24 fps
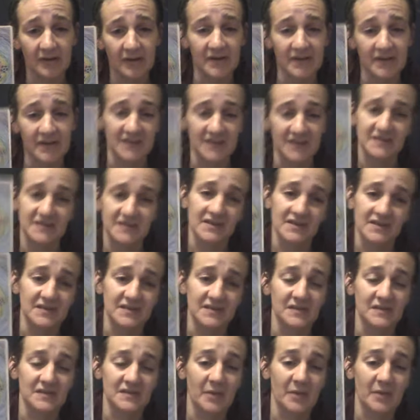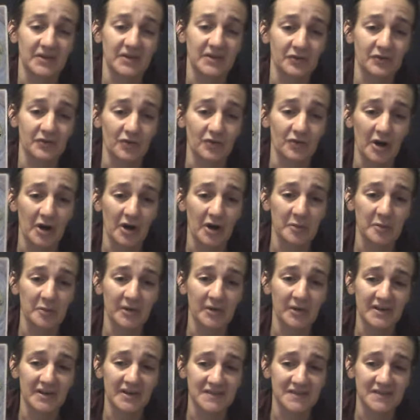Yes, this is a pentacle card,
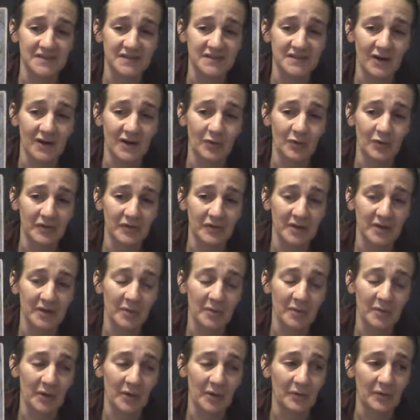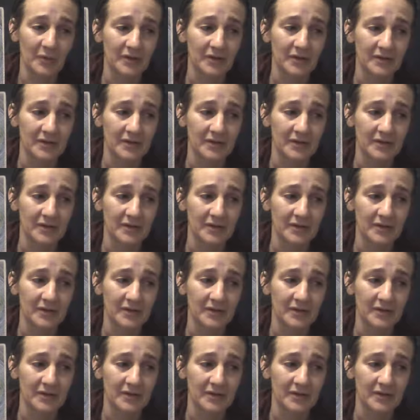but it's not only about